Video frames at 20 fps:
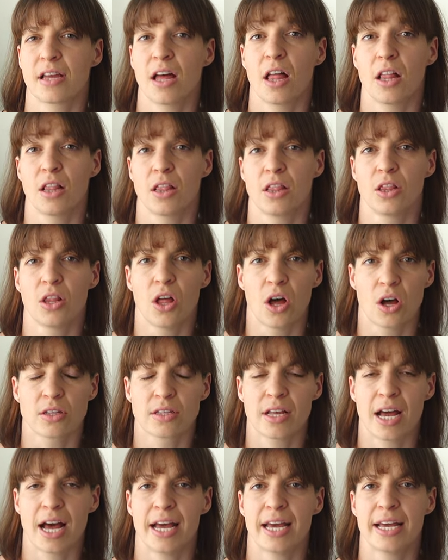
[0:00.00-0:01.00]
a lot.
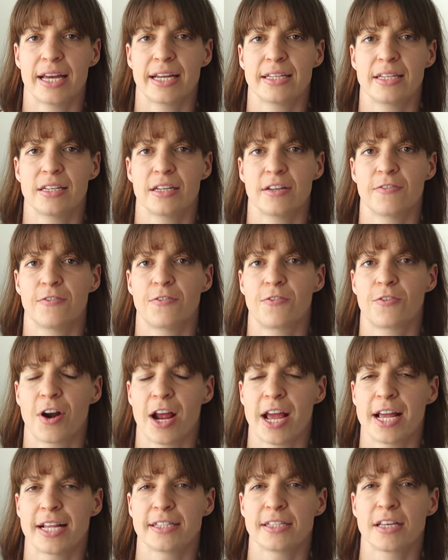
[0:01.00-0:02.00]
I had a
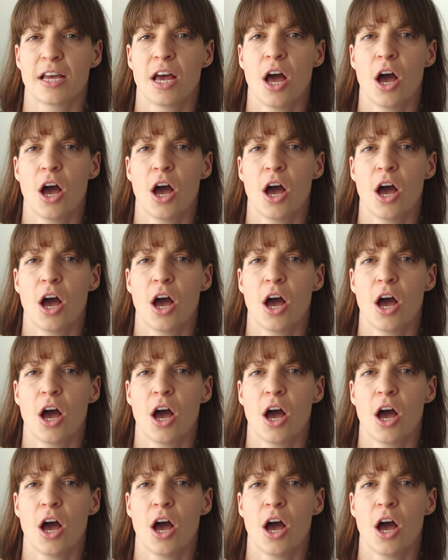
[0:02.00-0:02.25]
friend